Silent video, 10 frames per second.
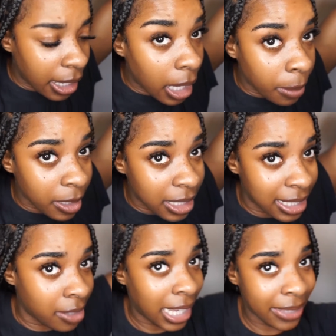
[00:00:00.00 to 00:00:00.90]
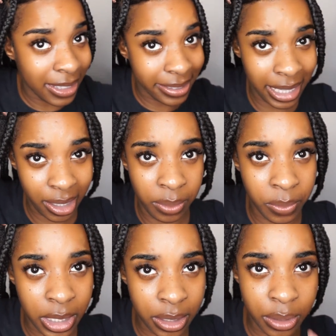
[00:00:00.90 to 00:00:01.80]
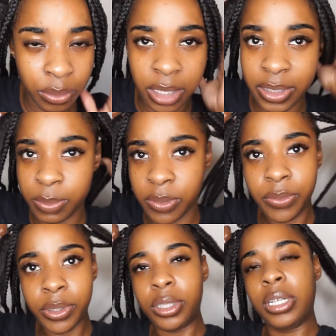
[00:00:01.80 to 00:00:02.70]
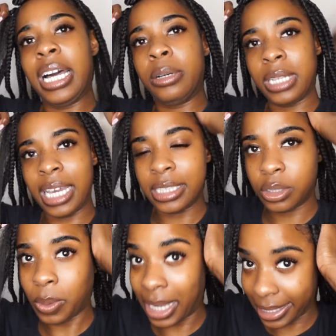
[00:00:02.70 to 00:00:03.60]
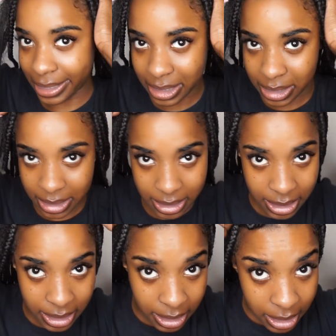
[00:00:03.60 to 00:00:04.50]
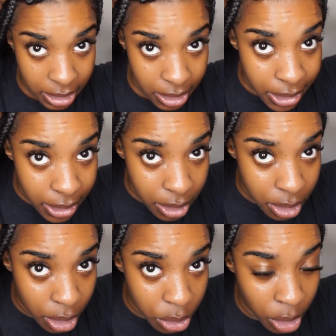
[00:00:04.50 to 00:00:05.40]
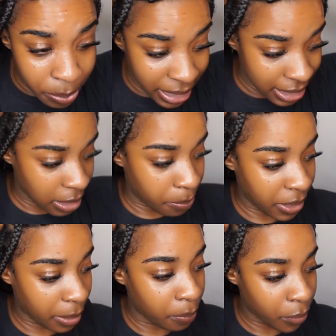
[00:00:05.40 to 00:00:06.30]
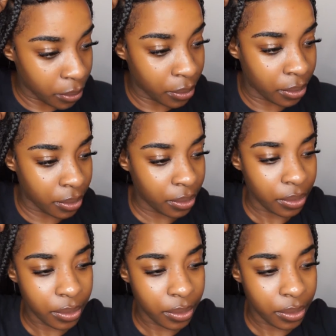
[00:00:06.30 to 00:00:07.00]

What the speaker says: I'm gonna now add the second one, whereas before I would add twice. So the top bit is a bit more